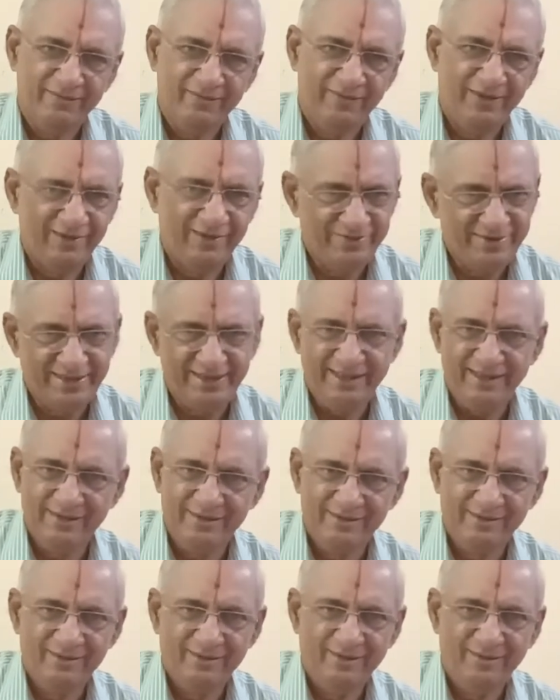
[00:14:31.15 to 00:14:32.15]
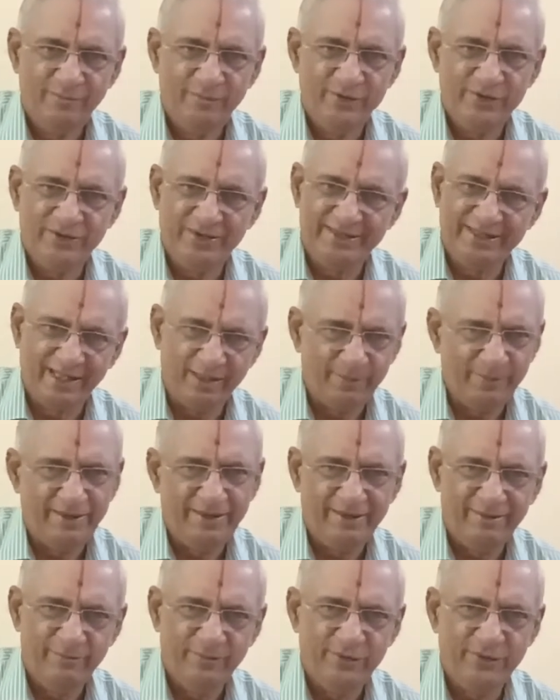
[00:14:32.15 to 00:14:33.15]
We have seen music
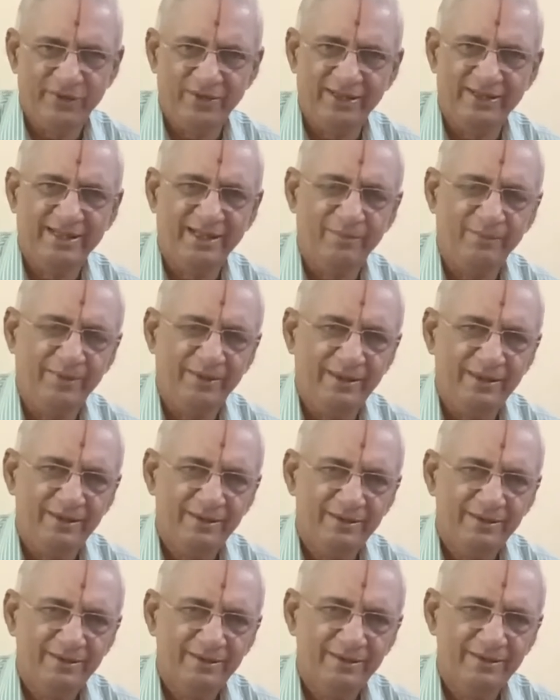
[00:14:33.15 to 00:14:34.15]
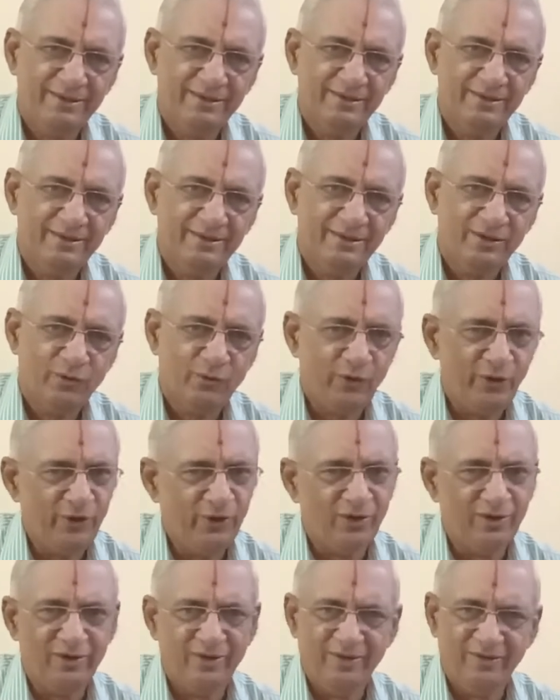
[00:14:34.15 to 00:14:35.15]
therapy, musical therapy going
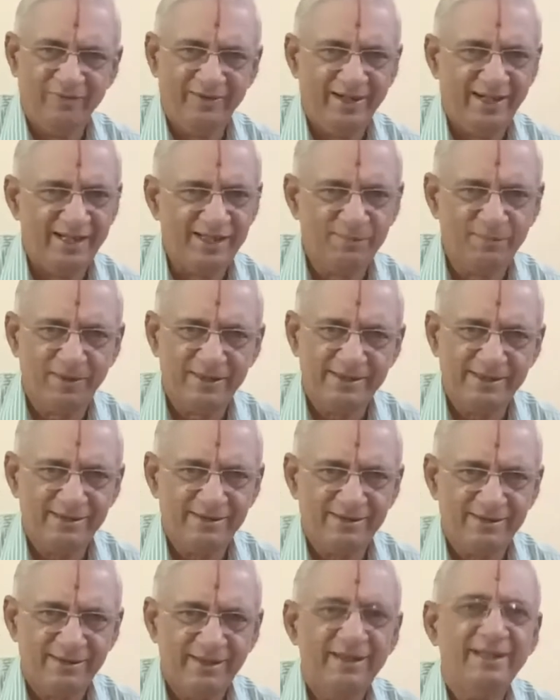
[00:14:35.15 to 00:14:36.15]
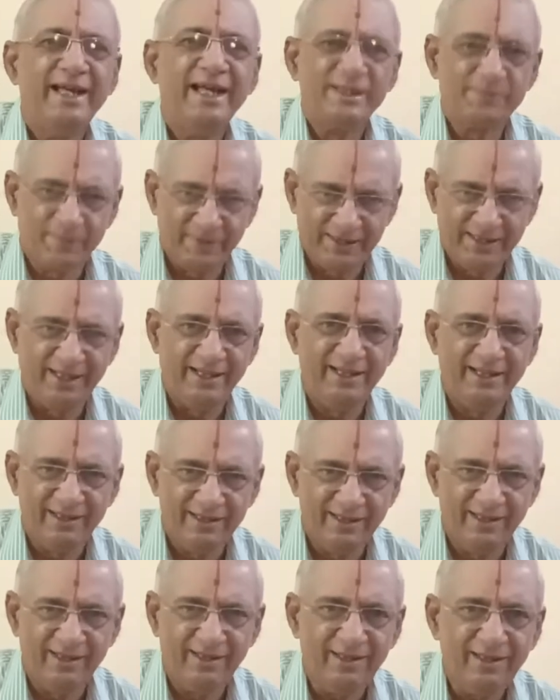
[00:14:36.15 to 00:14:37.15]
on in various places, especially
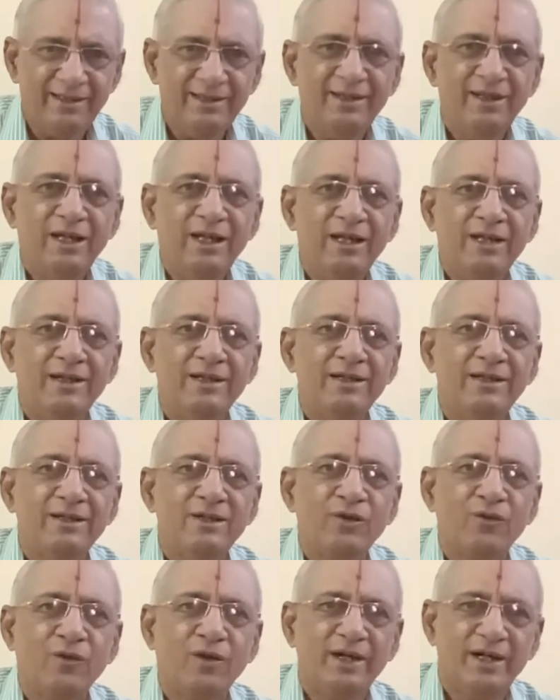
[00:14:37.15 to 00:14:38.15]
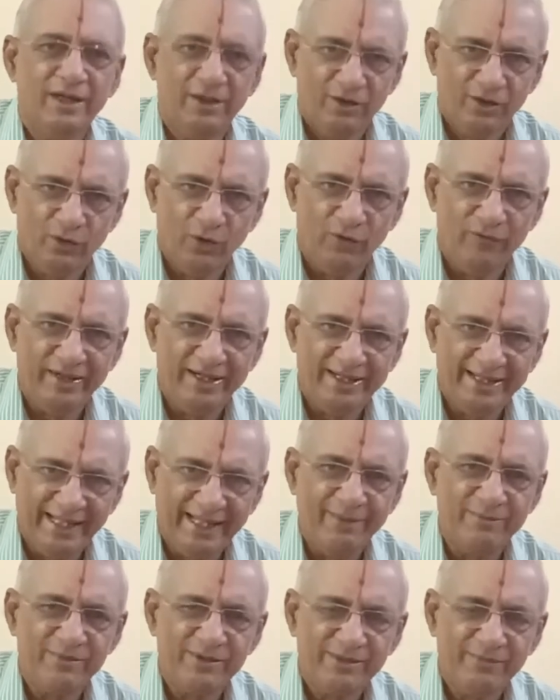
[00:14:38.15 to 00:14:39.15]
in the COVID
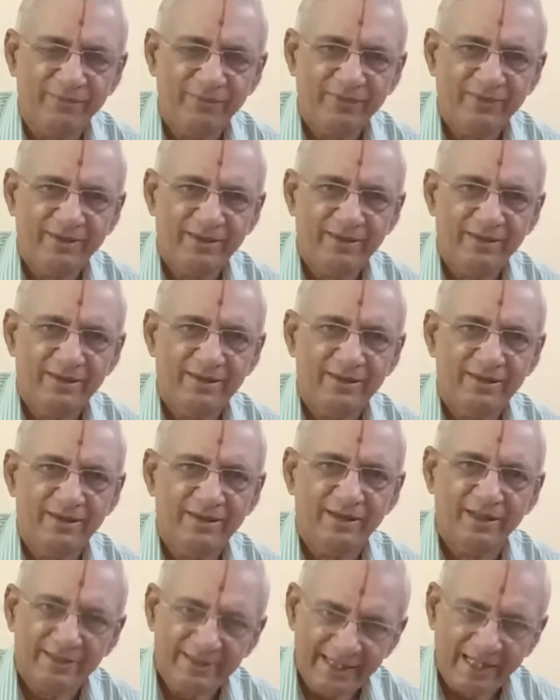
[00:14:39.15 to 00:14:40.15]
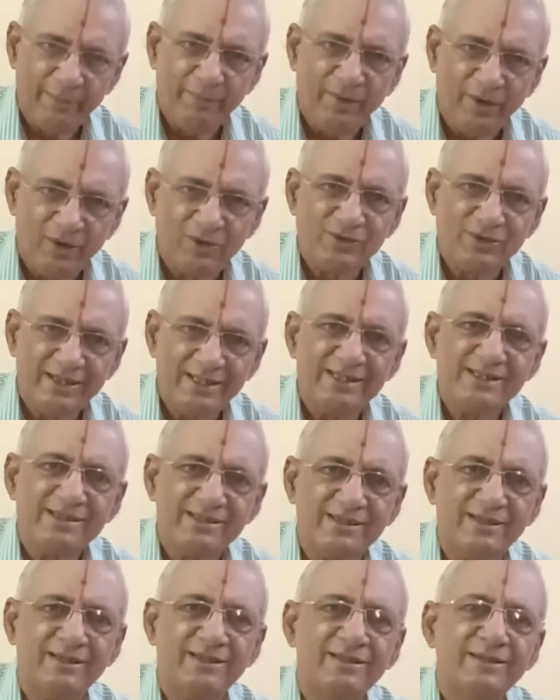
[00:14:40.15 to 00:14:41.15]
times. Therapy also is
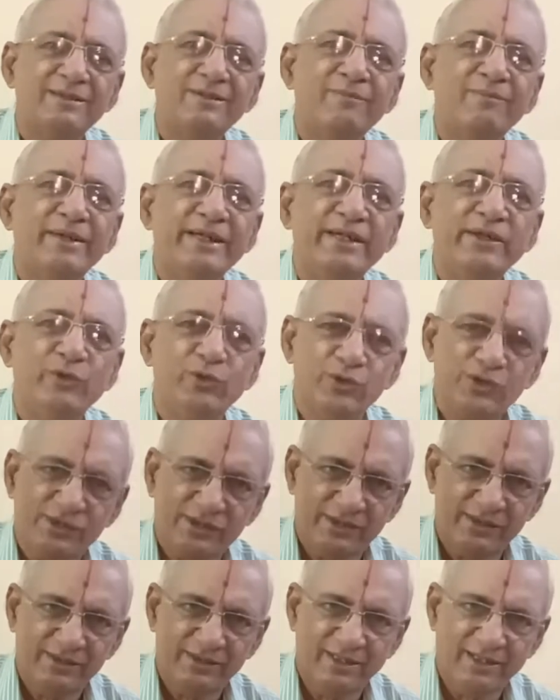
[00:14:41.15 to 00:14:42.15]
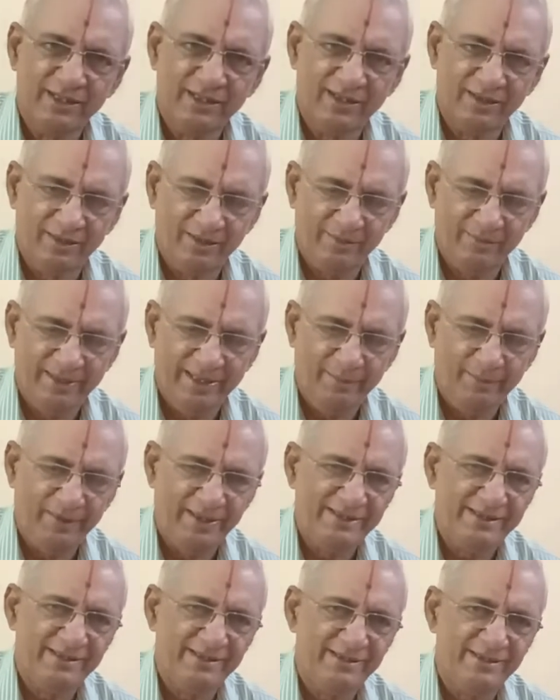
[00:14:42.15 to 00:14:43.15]
being used at many
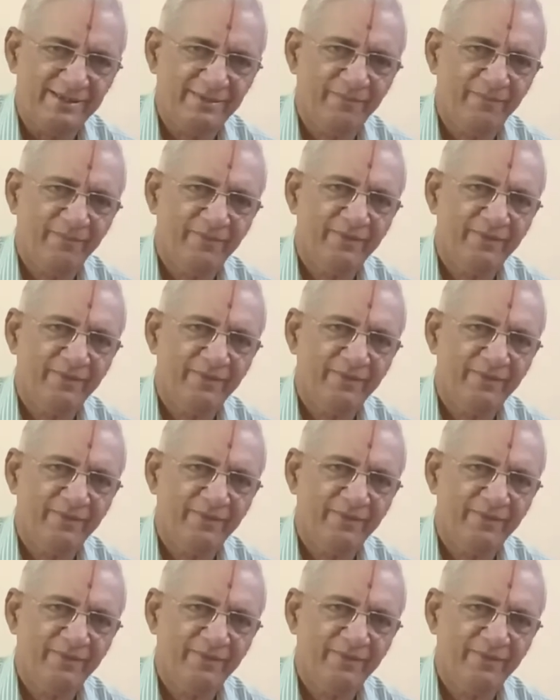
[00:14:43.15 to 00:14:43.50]
places.